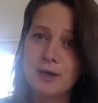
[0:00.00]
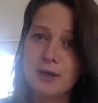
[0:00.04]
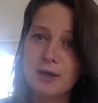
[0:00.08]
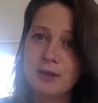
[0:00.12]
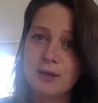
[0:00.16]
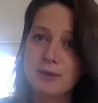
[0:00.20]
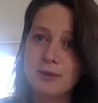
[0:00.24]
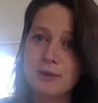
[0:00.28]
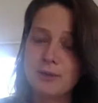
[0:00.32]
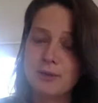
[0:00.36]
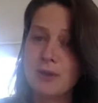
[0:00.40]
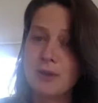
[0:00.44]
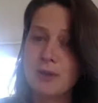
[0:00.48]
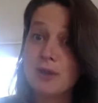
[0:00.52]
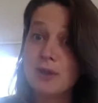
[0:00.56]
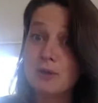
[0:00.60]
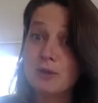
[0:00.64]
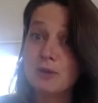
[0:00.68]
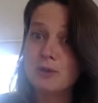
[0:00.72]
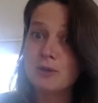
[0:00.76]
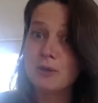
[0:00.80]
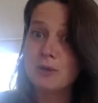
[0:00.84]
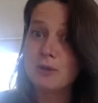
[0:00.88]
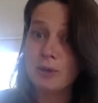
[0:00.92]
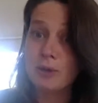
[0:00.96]
So
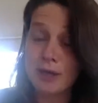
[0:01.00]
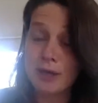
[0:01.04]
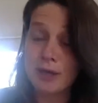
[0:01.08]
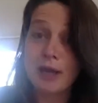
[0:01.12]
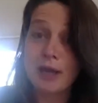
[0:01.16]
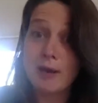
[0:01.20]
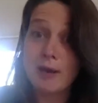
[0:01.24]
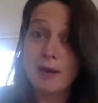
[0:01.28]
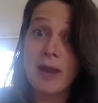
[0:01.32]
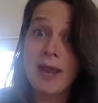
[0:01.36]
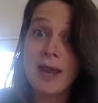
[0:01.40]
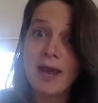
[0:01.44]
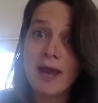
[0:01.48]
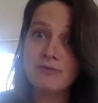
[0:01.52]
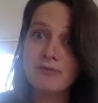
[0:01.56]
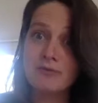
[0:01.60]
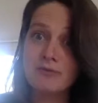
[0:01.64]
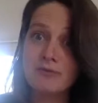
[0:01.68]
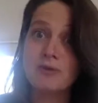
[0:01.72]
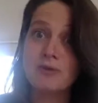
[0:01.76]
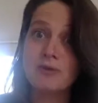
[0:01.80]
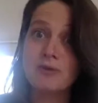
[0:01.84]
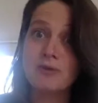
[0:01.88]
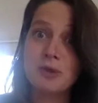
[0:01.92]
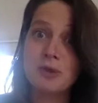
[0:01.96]
we have
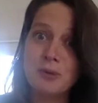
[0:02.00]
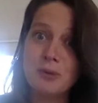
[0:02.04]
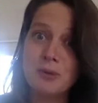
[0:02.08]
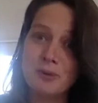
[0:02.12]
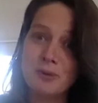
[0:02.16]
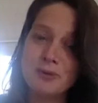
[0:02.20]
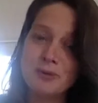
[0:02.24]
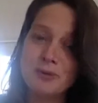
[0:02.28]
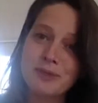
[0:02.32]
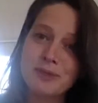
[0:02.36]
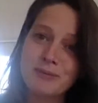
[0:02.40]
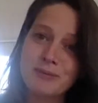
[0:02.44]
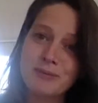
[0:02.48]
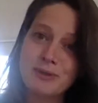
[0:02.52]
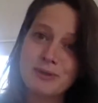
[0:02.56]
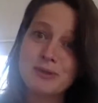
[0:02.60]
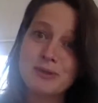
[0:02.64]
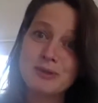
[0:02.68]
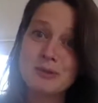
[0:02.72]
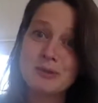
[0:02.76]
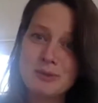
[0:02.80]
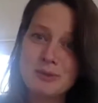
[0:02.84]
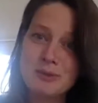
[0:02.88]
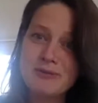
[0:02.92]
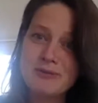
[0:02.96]
new tools, and we're
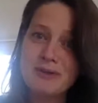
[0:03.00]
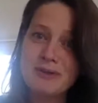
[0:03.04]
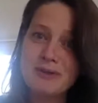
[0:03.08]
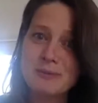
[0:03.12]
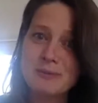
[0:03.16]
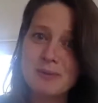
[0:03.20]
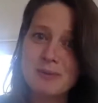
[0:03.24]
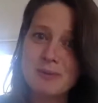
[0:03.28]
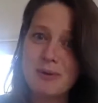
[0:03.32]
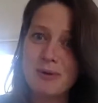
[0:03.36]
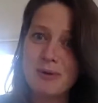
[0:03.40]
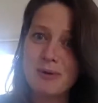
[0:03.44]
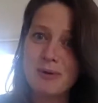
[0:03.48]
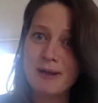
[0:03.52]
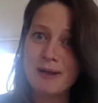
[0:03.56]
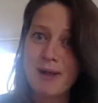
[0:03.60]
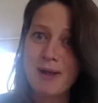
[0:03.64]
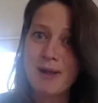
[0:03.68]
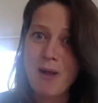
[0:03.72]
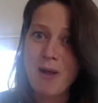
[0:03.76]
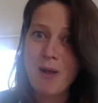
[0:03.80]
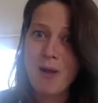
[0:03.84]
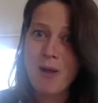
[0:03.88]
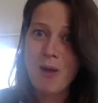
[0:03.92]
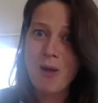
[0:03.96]
sort of exploring
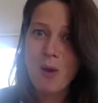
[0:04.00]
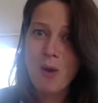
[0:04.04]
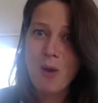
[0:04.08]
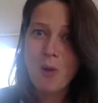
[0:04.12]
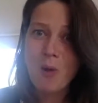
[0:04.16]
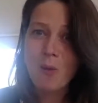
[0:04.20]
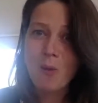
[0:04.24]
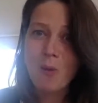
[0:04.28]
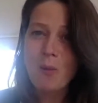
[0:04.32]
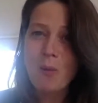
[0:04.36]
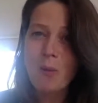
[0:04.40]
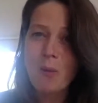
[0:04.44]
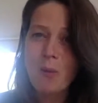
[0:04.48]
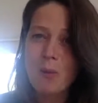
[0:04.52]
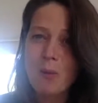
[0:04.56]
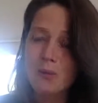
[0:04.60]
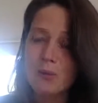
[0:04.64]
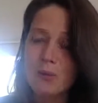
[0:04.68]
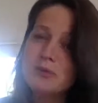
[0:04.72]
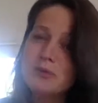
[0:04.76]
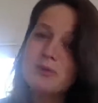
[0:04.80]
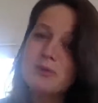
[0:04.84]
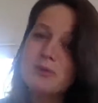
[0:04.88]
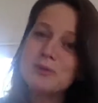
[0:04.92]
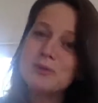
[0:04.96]
what's
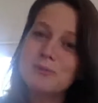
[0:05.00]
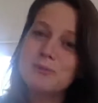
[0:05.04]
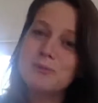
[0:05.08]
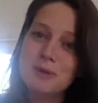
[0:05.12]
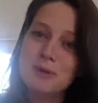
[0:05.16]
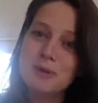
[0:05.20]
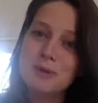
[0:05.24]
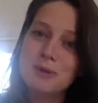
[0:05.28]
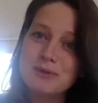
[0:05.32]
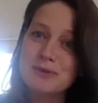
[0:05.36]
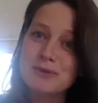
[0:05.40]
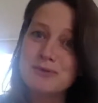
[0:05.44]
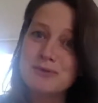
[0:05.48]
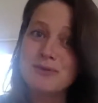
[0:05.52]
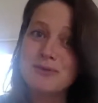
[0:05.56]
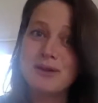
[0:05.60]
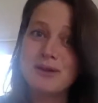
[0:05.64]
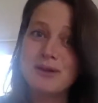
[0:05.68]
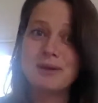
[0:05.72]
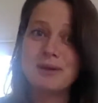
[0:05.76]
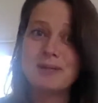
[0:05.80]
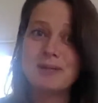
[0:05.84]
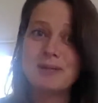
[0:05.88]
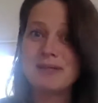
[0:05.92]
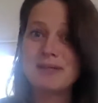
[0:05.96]
the most beautiful and
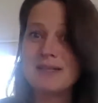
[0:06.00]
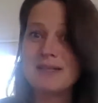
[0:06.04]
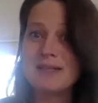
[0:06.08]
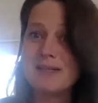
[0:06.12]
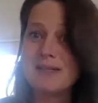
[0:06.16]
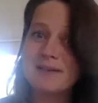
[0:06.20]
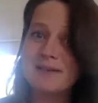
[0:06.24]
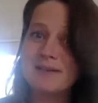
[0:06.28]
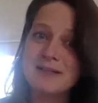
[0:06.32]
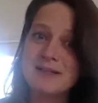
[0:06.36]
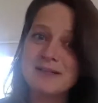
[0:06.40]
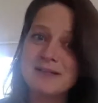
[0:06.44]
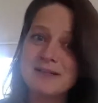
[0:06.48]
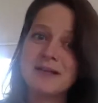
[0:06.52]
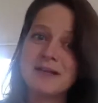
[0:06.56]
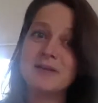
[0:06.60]
the most exciting